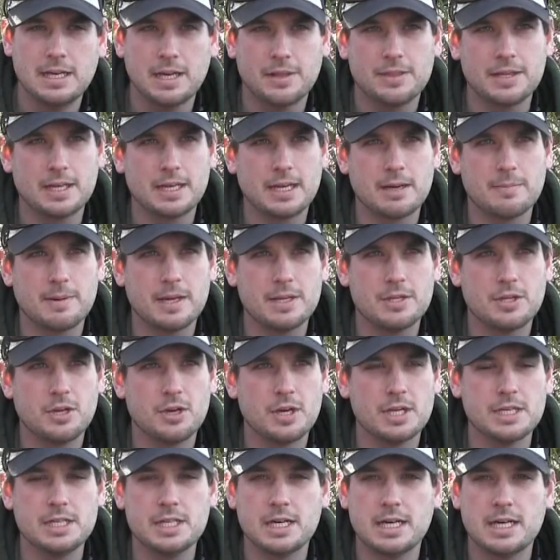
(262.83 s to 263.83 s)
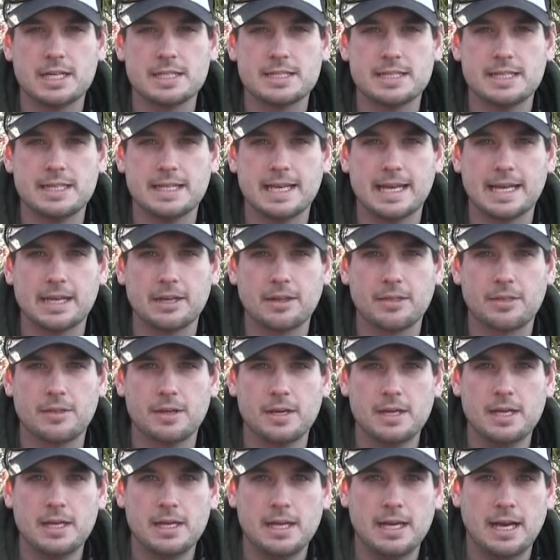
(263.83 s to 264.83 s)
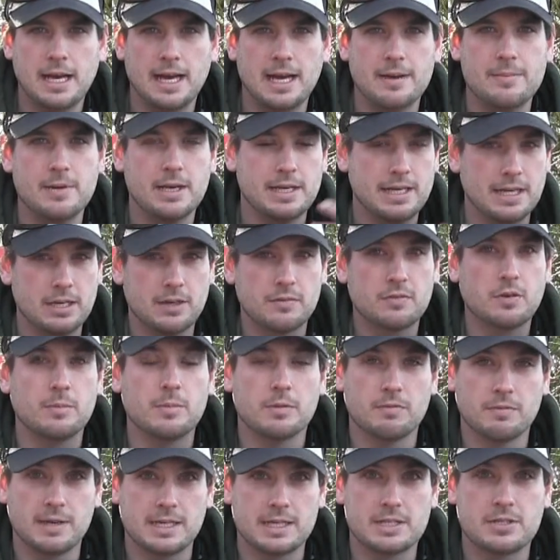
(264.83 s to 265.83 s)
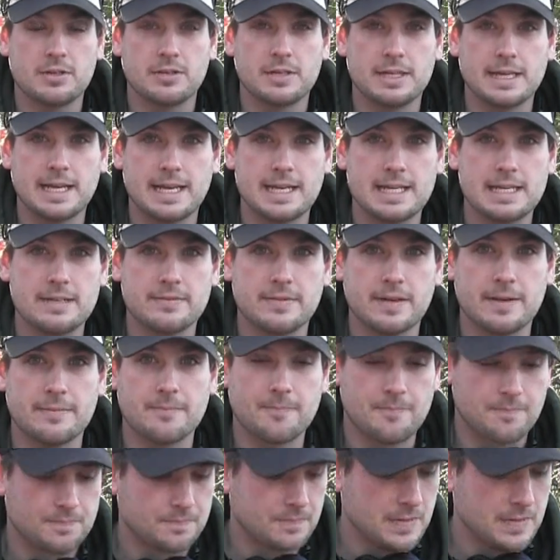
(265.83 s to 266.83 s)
I think they're about 9 yards in length, and then I've got my rigs on the end of it.